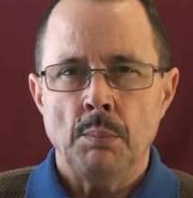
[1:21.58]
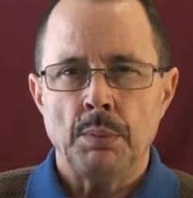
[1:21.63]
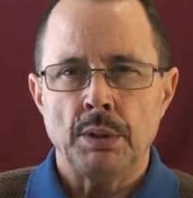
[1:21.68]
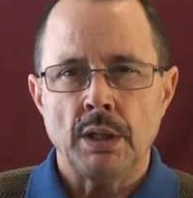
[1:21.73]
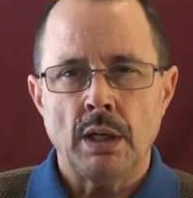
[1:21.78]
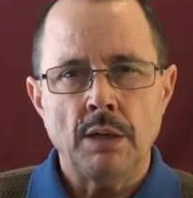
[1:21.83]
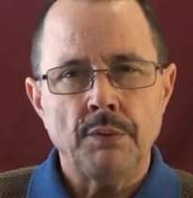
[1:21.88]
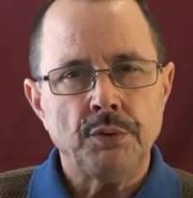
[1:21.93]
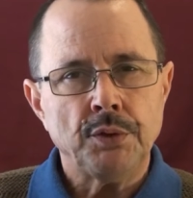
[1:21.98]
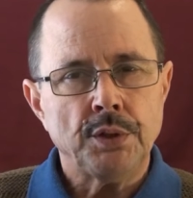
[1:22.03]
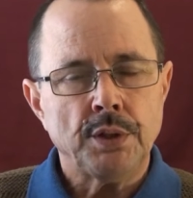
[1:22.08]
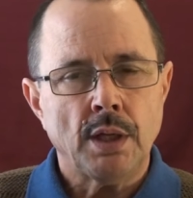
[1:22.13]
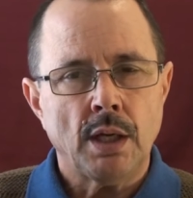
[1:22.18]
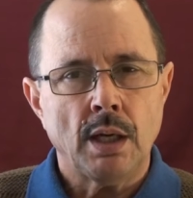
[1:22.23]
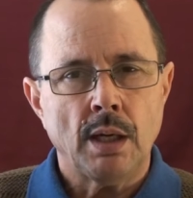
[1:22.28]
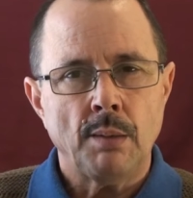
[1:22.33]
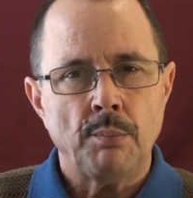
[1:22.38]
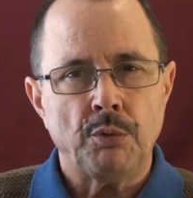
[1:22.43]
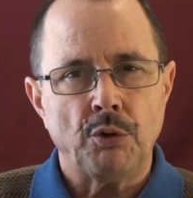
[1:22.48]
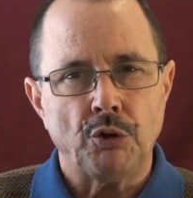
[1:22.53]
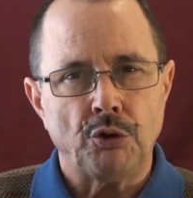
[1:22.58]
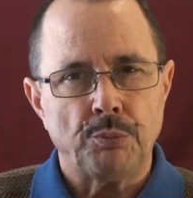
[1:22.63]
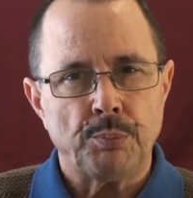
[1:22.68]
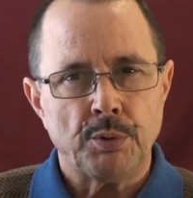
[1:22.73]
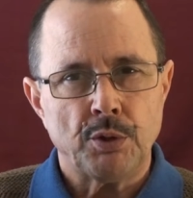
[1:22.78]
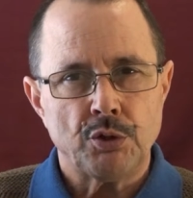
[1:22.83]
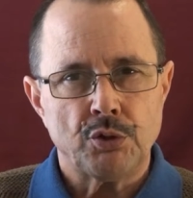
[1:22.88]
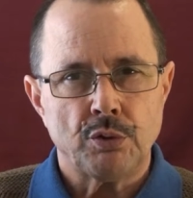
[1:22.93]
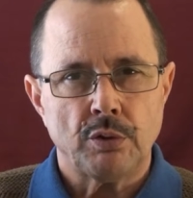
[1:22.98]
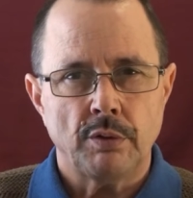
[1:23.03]
But oftentimes at
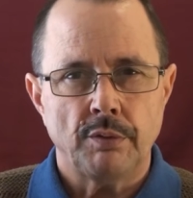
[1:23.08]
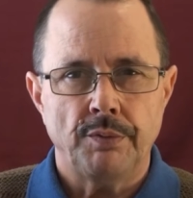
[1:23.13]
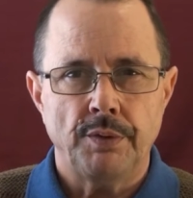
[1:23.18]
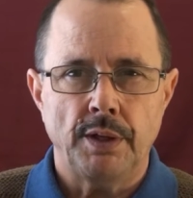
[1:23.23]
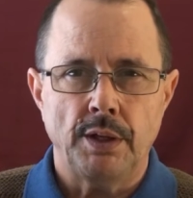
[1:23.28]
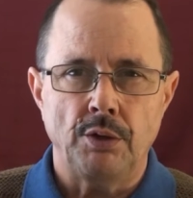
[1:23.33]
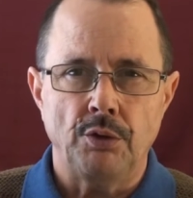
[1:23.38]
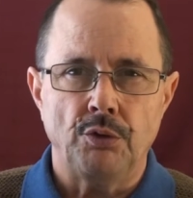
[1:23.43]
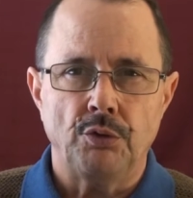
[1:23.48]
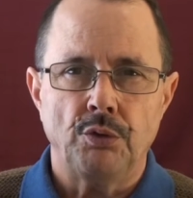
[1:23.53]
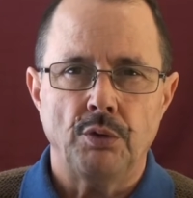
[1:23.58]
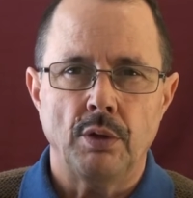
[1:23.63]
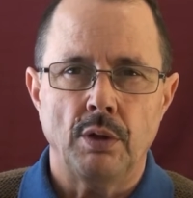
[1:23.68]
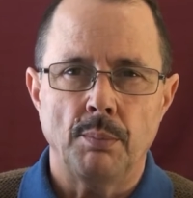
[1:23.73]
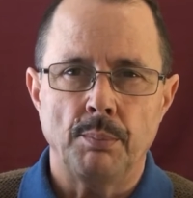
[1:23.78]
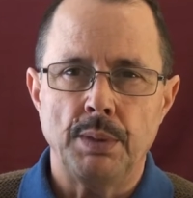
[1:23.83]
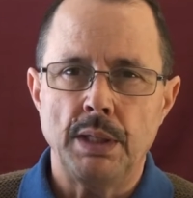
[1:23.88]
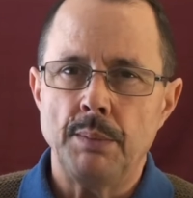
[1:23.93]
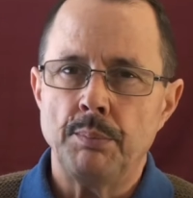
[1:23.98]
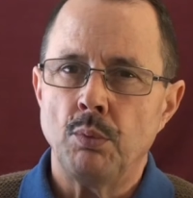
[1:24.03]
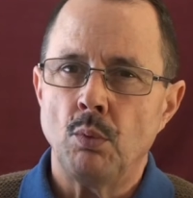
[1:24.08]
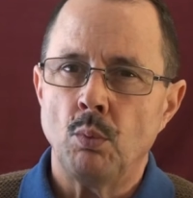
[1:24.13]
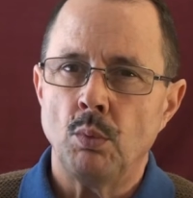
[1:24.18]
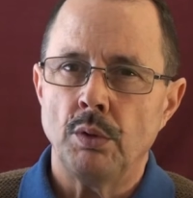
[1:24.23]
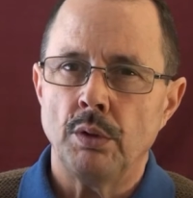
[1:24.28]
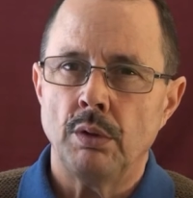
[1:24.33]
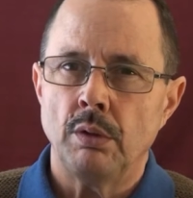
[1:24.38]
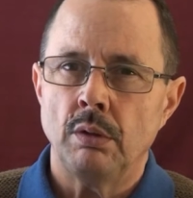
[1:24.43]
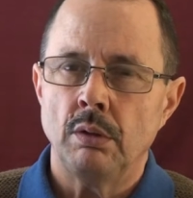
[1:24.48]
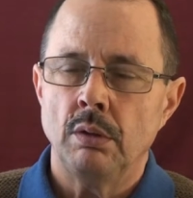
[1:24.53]
spiritual events, people
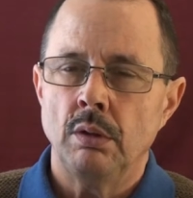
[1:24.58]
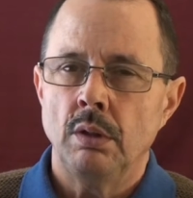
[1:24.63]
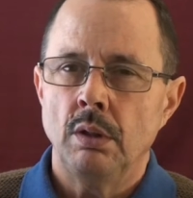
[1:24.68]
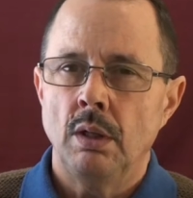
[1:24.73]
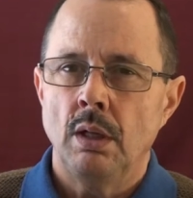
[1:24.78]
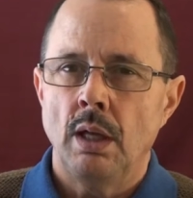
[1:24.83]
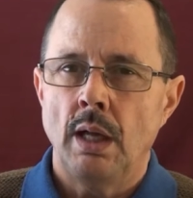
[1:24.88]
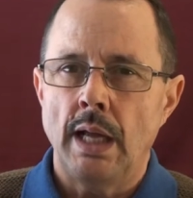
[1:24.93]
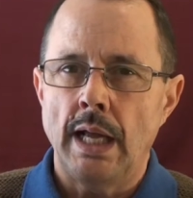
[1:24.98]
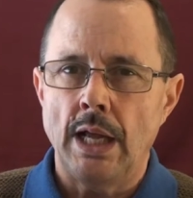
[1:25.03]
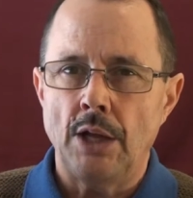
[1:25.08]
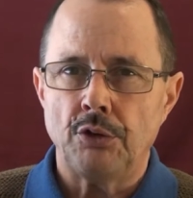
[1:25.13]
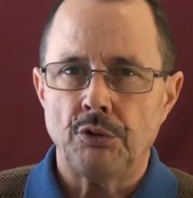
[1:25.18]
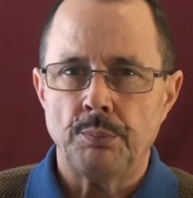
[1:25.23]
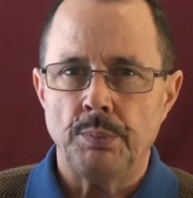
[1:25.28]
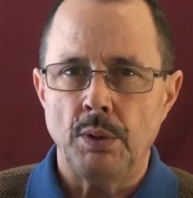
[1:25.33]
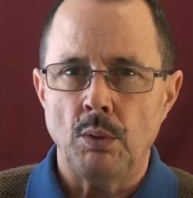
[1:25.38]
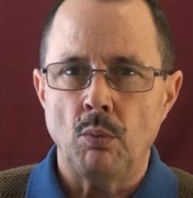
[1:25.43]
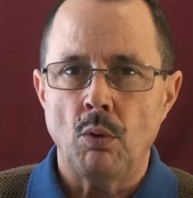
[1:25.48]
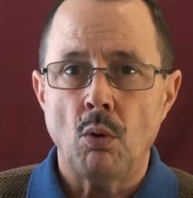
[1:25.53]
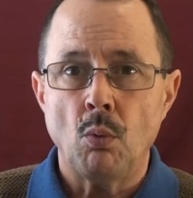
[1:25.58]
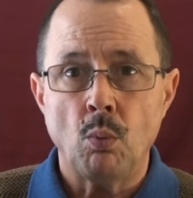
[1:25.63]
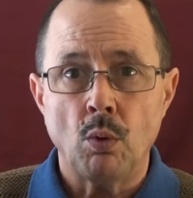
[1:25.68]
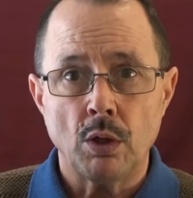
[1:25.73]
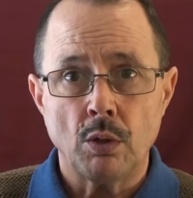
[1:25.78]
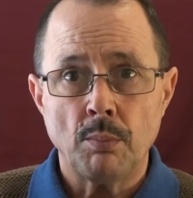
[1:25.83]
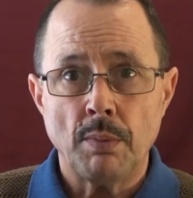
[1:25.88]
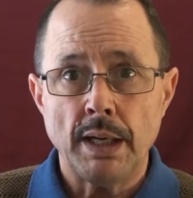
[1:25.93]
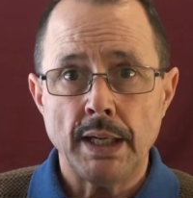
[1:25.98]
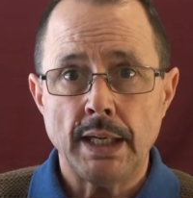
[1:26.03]
will ask me, well, what
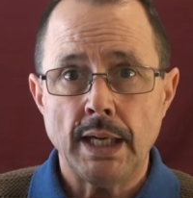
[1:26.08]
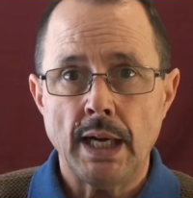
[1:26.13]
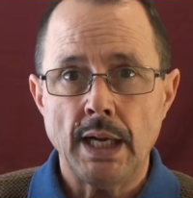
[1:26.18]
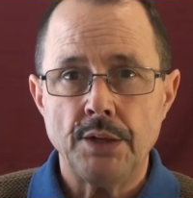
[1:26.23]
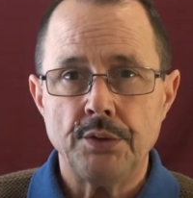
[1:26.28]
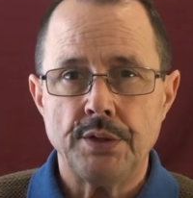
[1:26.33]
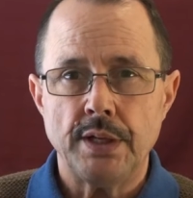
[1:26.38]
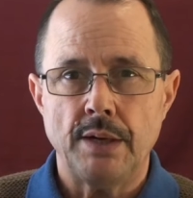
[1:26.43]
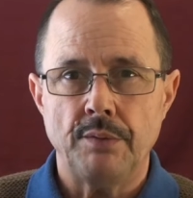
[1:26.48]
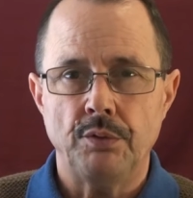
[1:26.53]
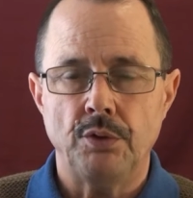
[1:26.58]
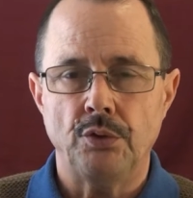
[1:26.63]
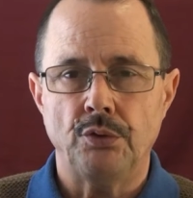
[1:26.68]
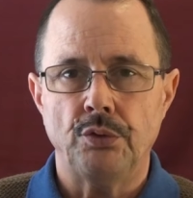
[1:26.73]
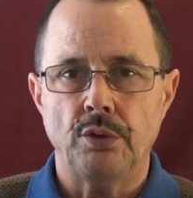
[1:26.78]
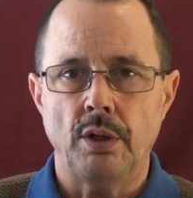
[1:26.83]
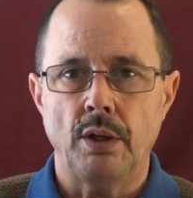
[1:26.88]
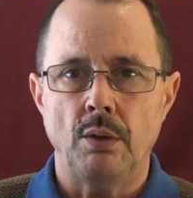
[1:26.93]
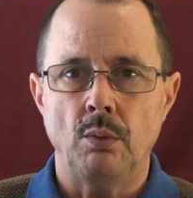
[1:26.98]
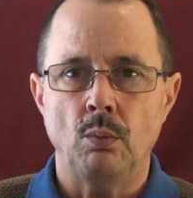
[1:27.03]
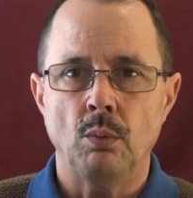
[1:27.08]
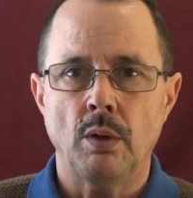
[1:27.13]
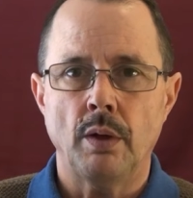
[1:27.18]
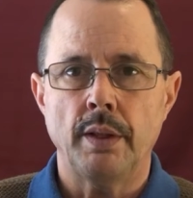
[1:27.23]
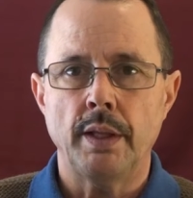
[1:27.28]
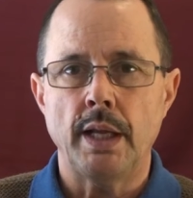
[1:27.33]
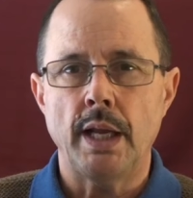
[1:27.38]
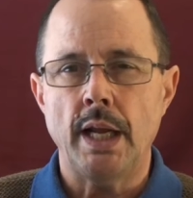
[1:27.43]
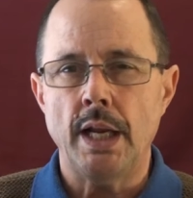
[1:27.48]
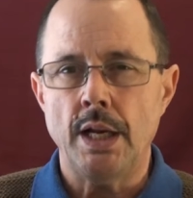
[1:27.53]
do my guides have to say? What do
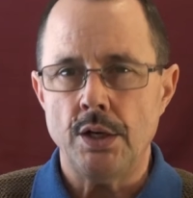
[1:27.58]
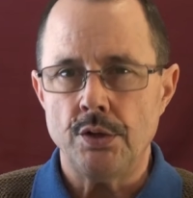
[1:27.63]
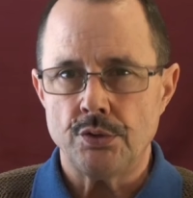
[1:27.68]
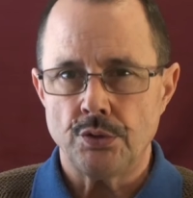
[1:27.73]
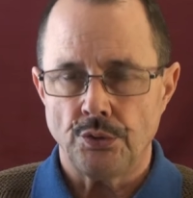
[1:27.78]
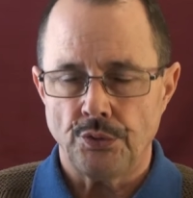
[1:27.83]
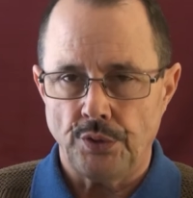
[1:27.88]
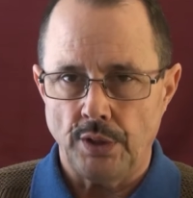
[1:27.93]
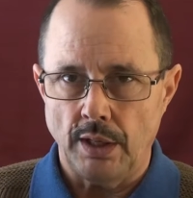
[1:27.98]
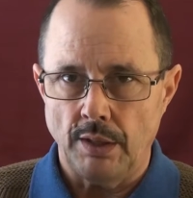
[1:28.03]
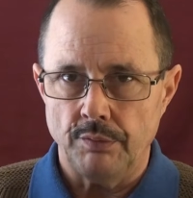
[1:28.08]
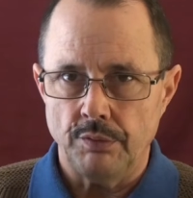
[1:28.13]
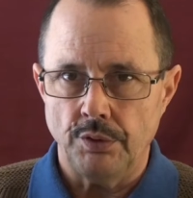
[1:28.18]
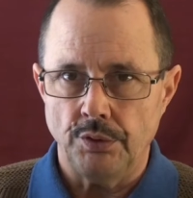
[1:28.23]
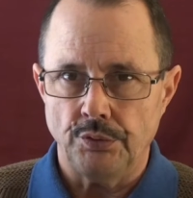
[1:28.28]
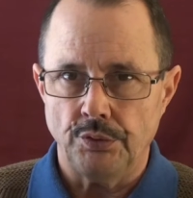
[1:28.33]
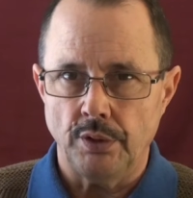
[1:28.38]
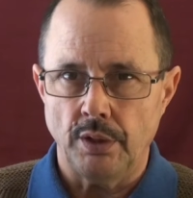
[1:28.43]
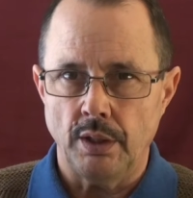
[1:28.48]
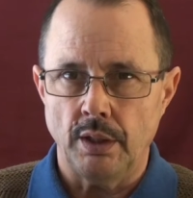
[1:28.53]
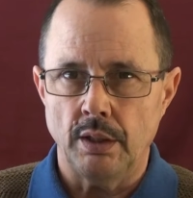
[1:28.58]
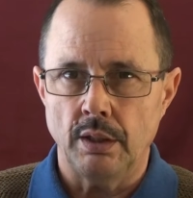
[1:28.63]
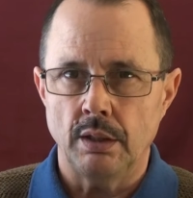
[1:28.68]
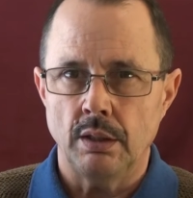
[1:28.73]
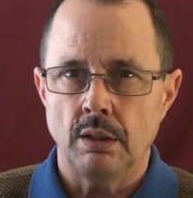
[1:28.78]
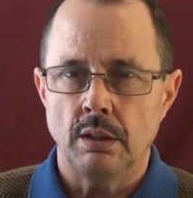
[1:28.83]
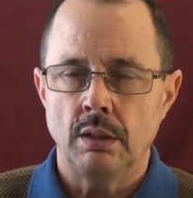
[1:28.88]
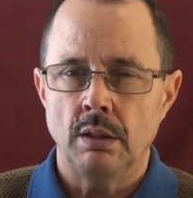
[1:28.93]
the angels have to say?